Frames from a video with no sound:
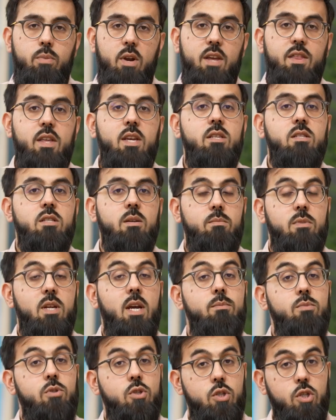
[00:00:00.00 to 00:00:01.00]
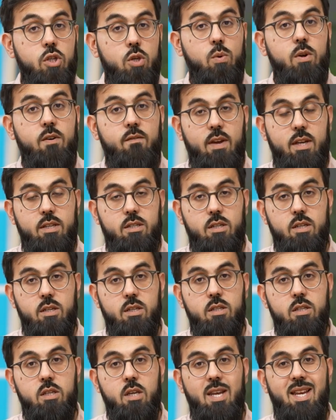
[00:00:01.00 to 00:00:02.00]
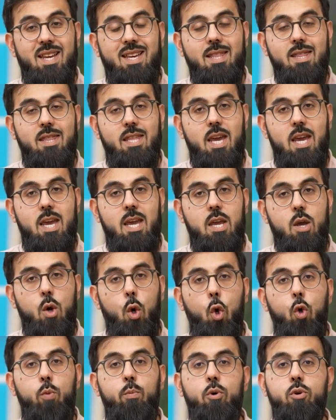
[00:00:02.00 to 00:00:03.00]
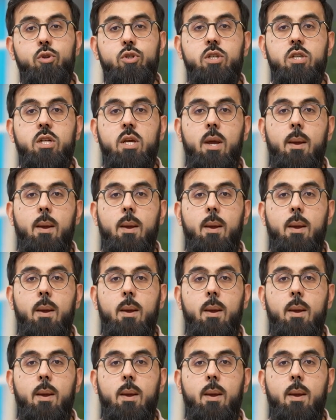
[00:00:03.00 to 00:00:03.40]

but I think sometimes new investors, they almost